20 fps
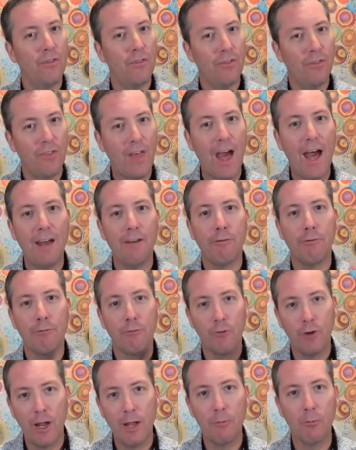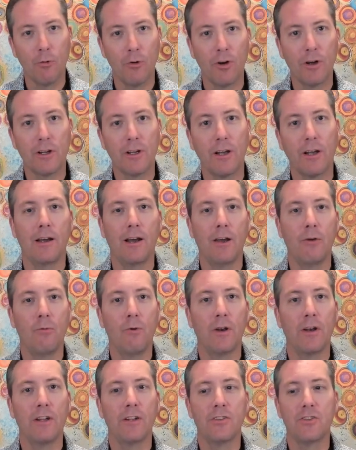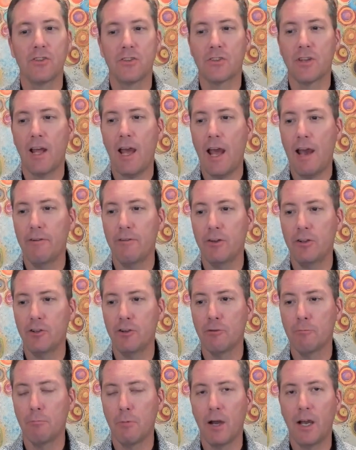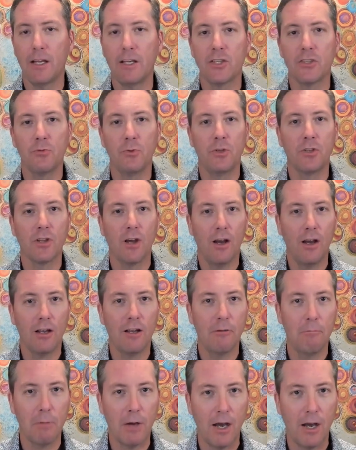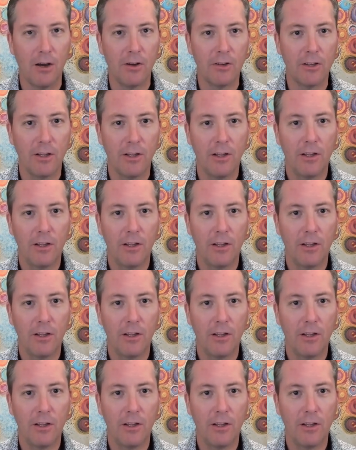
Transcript: that framework I wanted just to have in your mind as we talk about